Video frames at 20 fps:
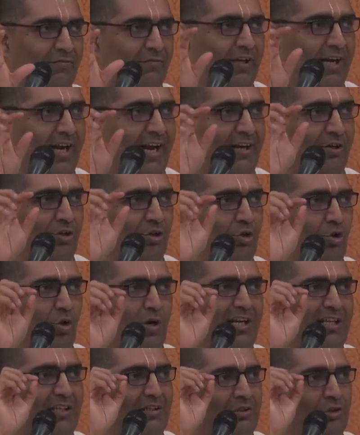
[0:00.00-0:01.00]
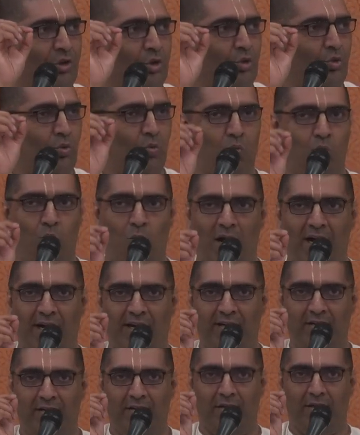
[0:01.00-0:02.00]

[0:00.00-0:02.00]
where I had to go and do one